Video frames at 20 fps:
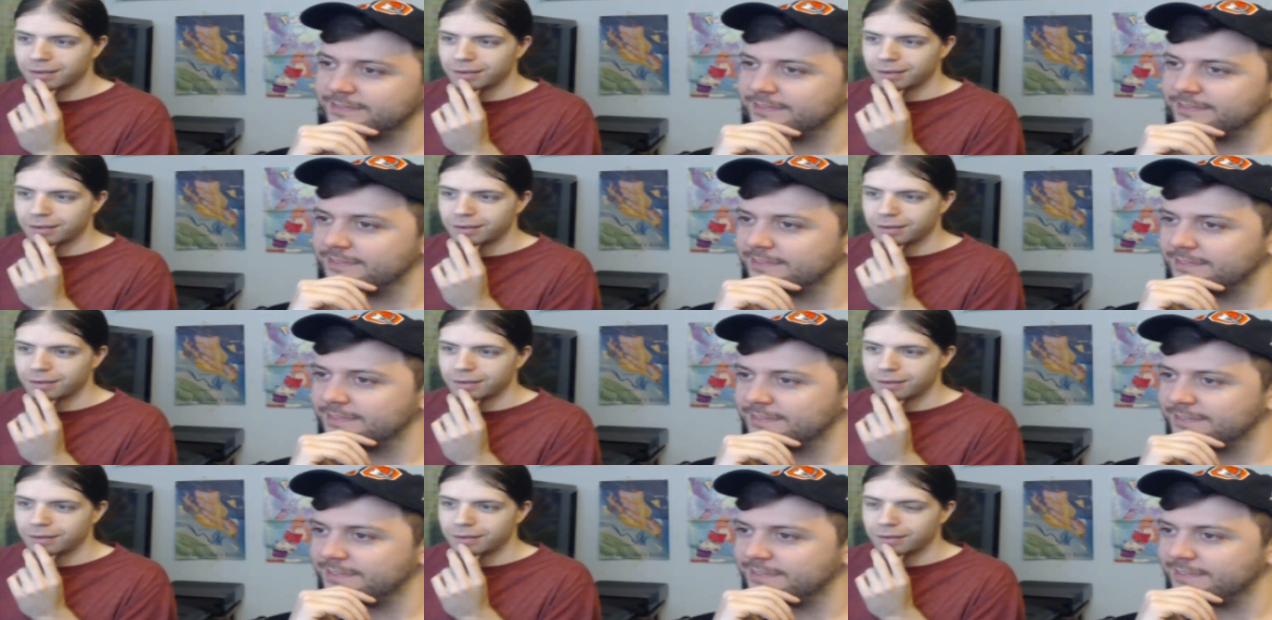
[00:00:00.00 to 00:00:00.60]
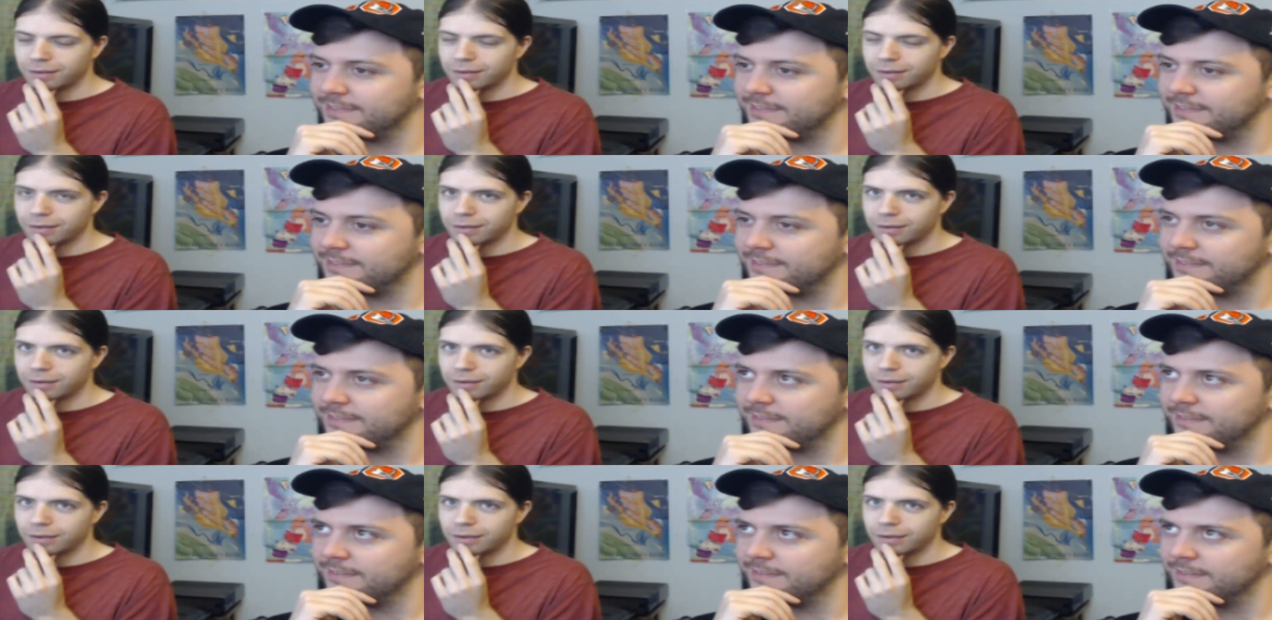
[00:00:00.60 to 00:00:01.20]

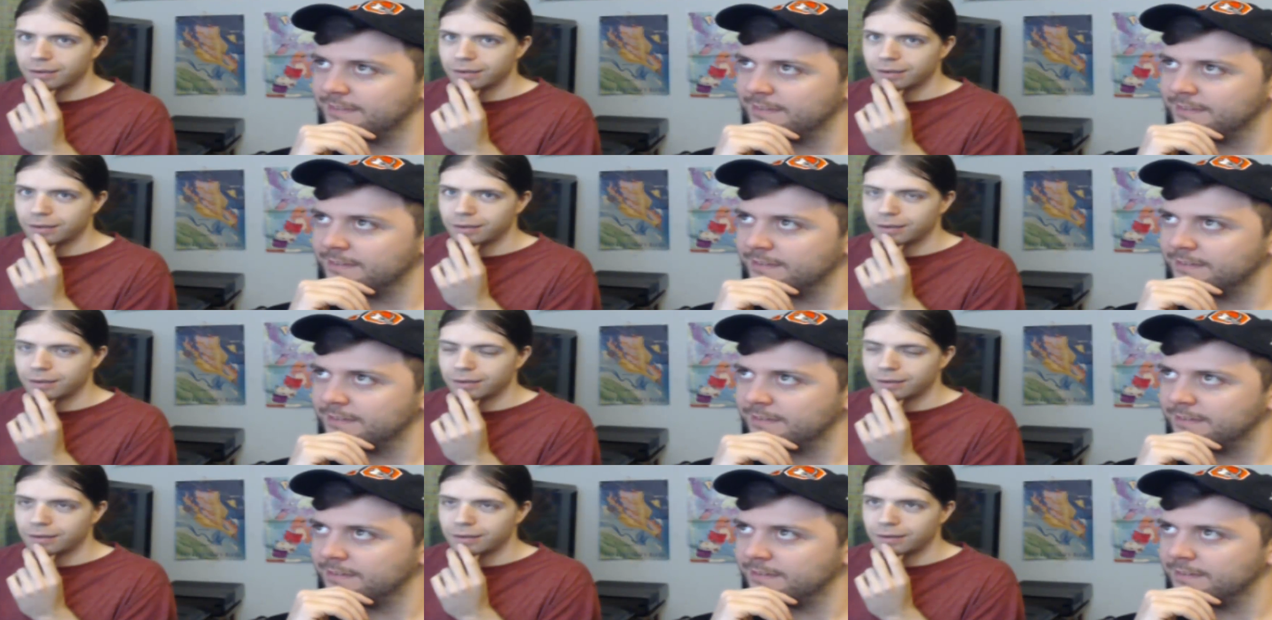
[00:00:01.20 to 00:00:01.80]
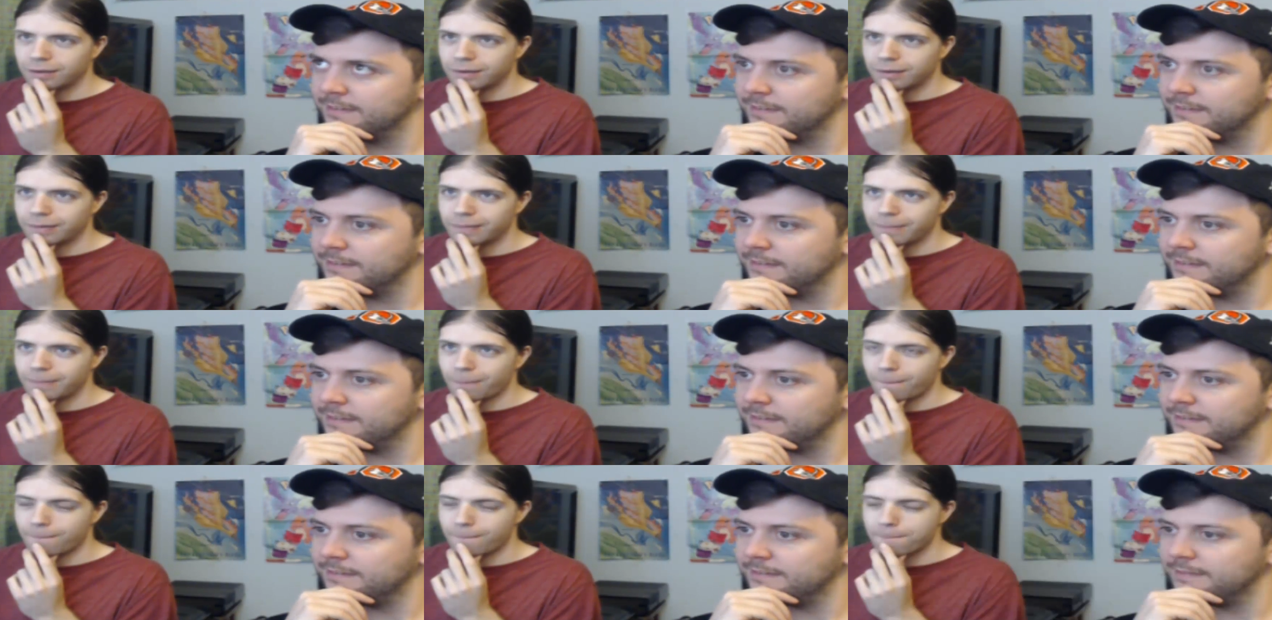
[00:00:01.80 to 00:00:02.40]

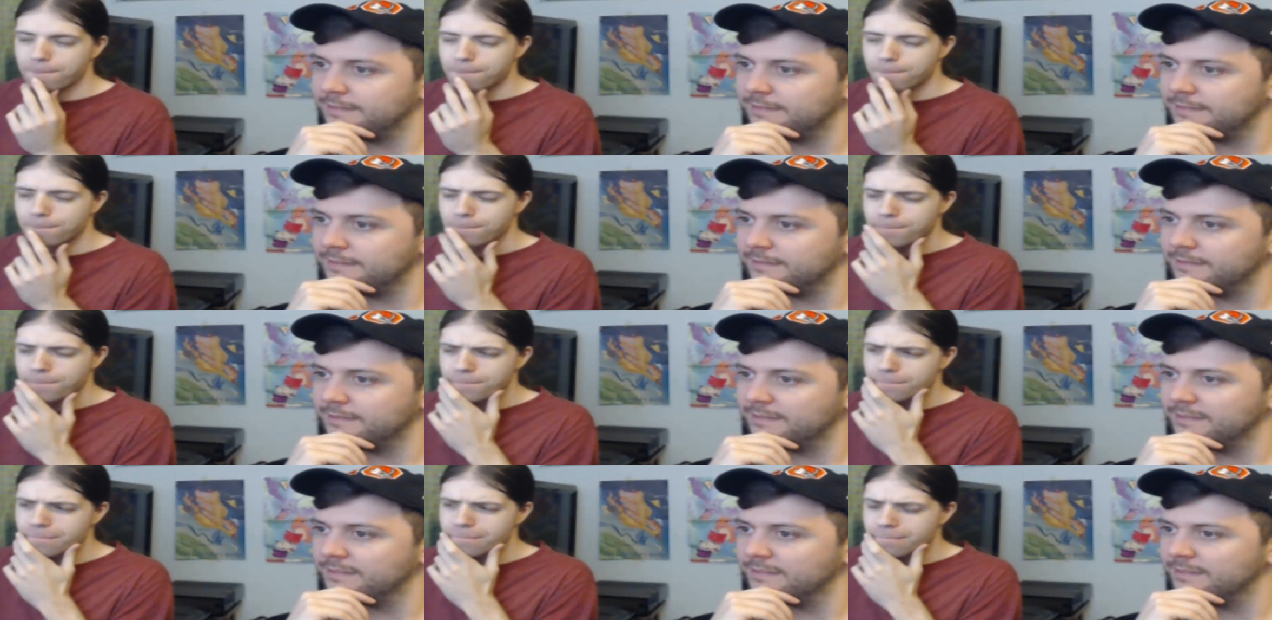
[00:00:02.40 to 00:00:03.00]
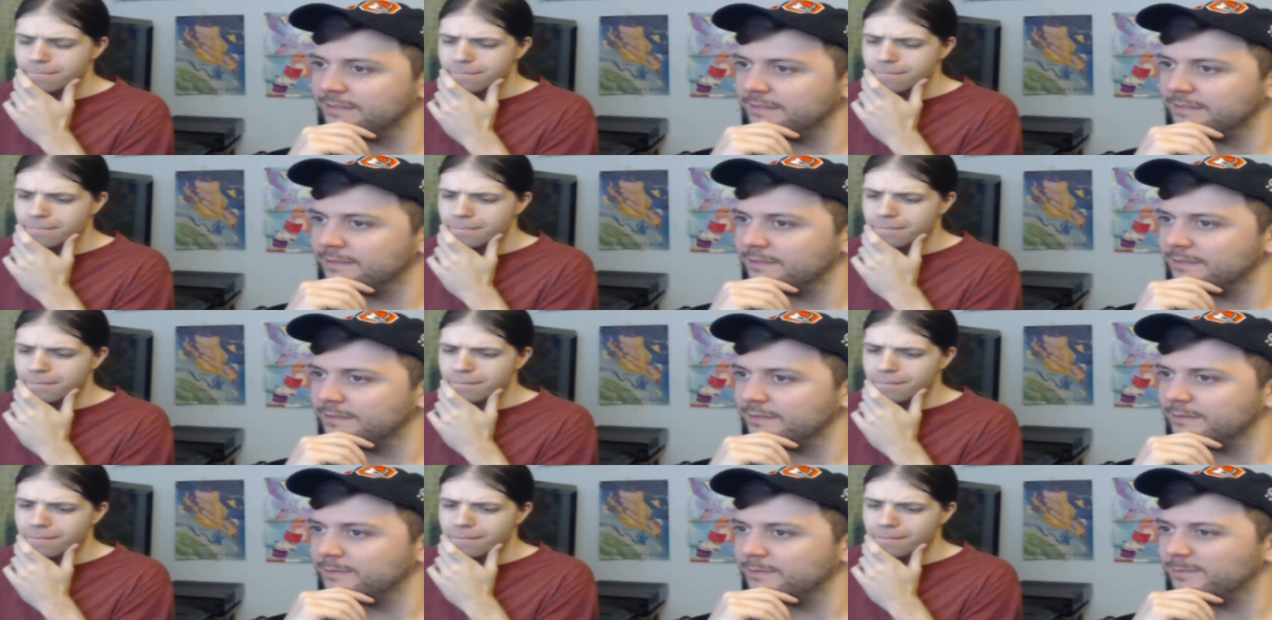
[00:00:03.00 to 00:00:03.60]

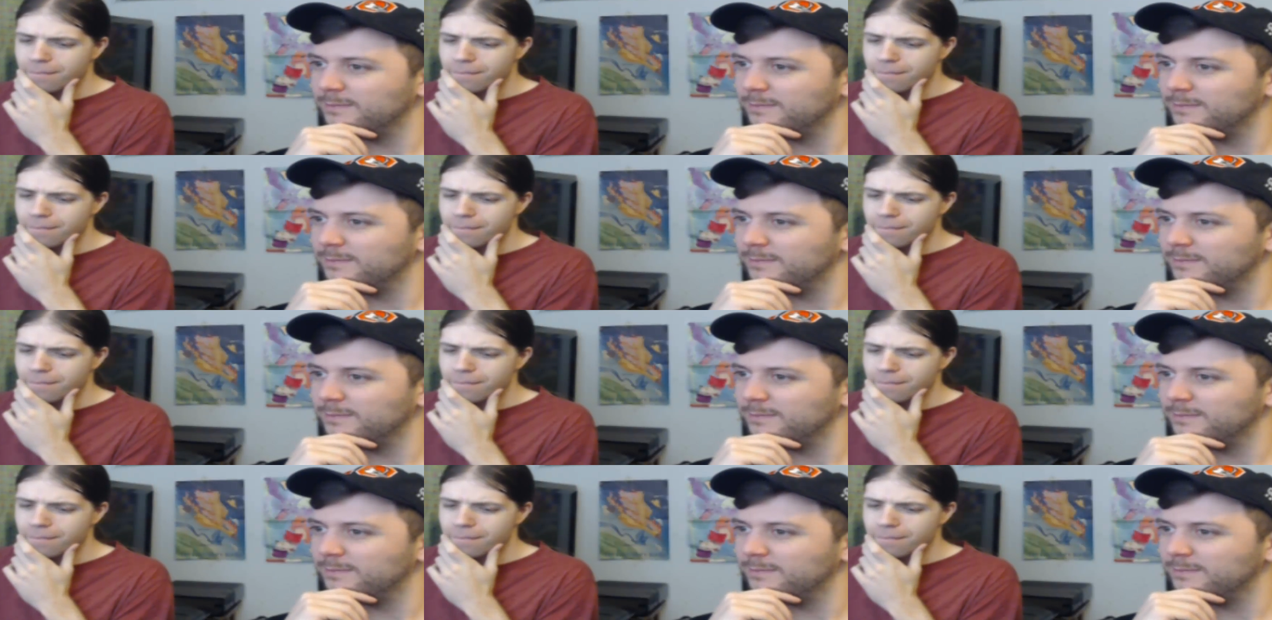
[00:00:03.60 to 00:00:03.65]
No one is speaking in this clip.